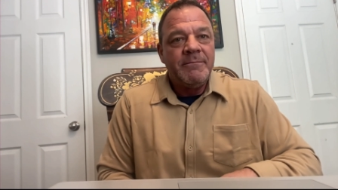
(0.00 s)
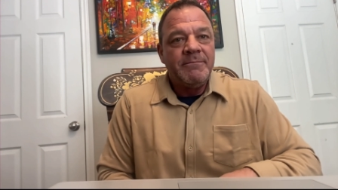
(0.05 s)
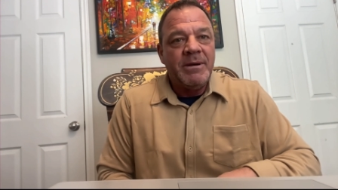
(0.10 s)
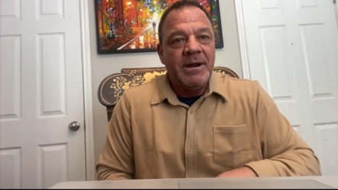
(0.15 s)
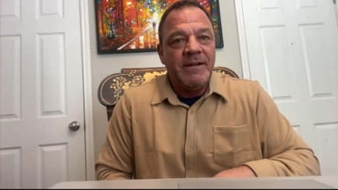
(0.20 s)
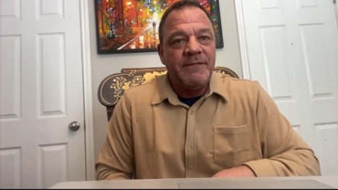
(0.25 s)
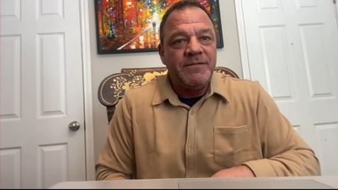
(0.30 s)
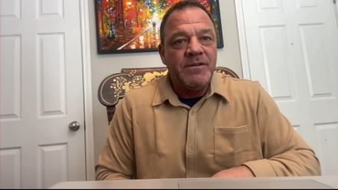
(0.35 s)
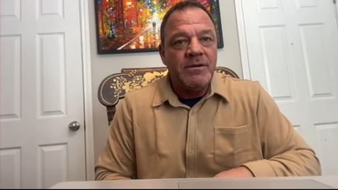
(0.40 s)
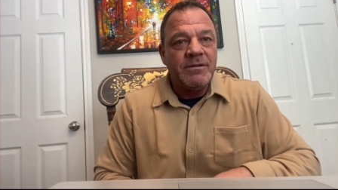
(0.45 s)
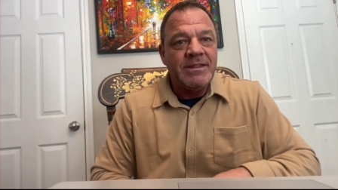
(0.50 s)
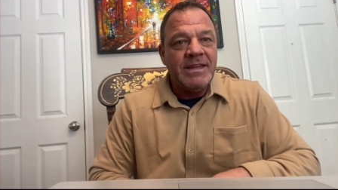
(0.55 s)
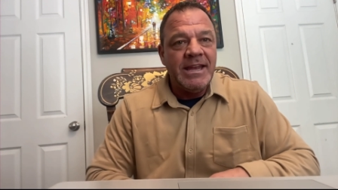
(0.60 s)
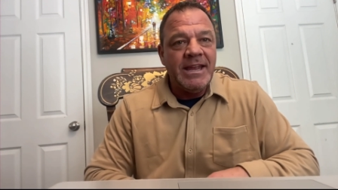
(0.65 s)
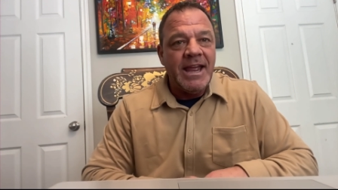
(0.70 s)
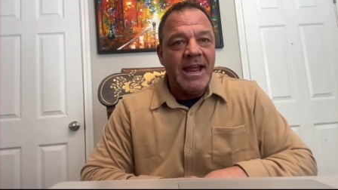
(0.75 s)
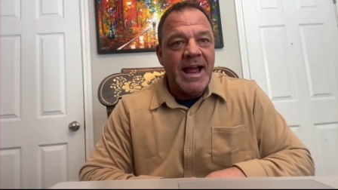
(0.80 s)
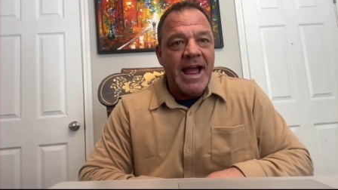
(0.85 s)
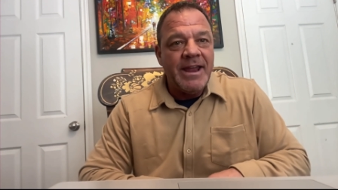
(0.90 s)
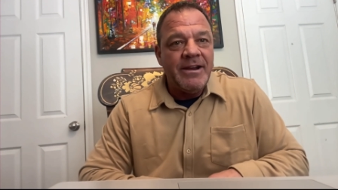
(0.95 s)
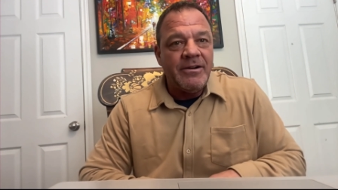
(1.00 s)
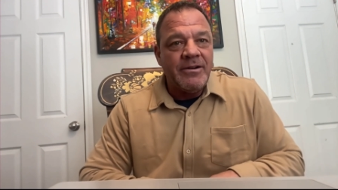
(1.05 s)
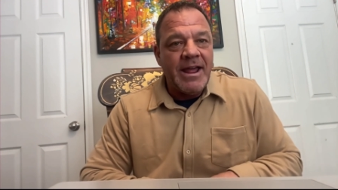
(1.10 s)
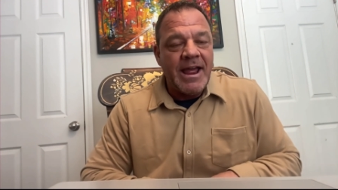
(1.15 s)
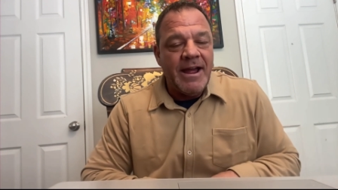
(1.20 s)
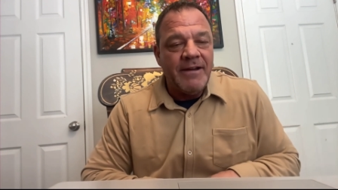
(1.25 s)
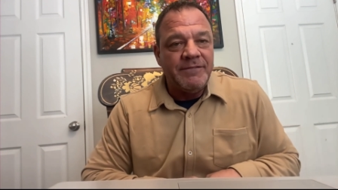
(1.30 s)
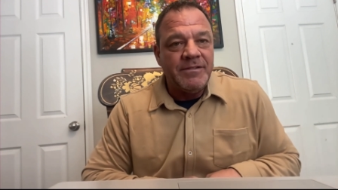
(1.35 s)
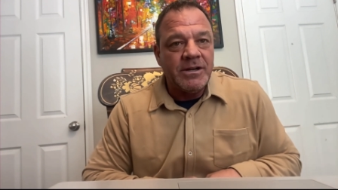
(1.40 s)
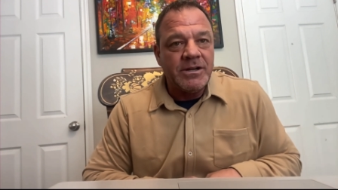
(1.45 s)
But if you're thinking, I don't
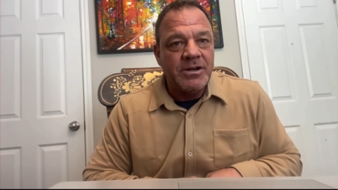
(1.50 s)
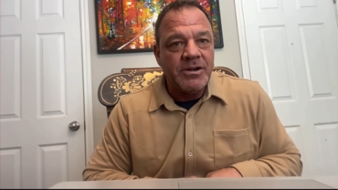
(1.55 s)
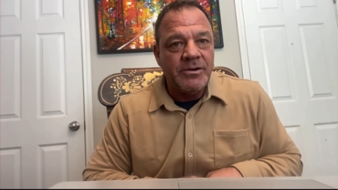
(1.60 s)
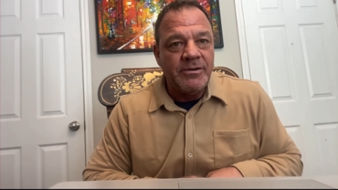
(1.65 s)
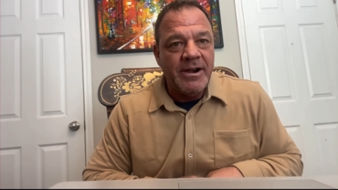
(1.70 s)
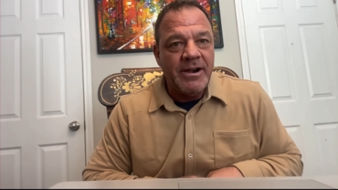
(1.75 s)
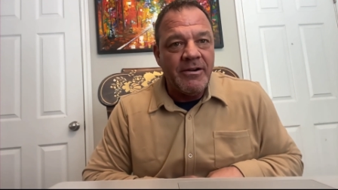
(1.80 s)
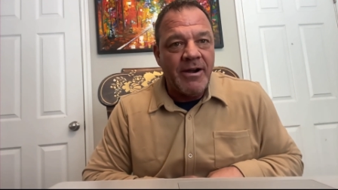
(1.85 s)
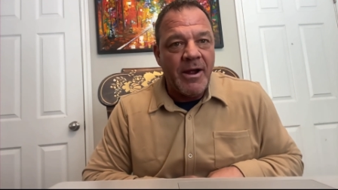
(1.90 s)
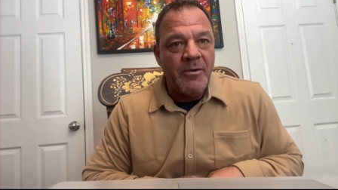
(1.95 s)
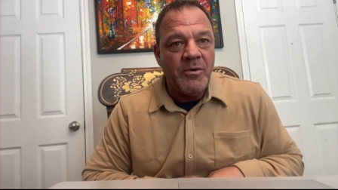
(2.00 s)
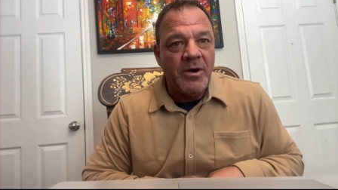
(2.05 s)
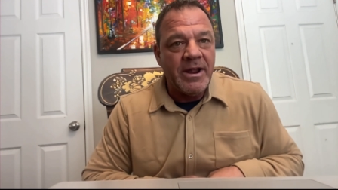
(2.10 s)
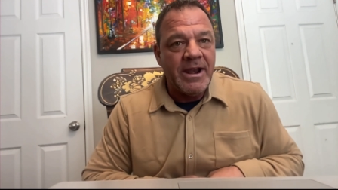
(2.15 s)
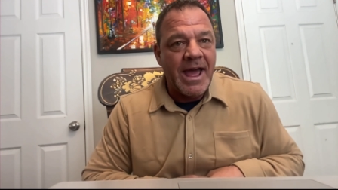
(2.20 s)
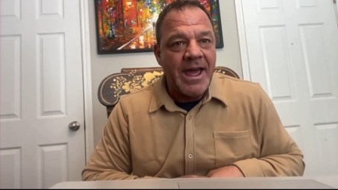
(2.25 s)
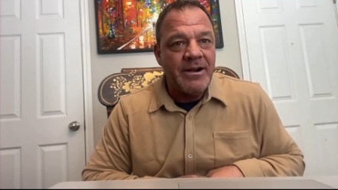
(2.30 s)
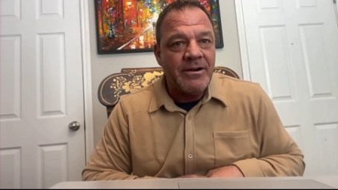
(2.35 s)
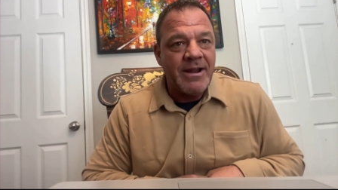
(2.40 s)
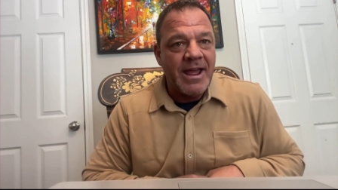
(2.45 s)
have the career I want,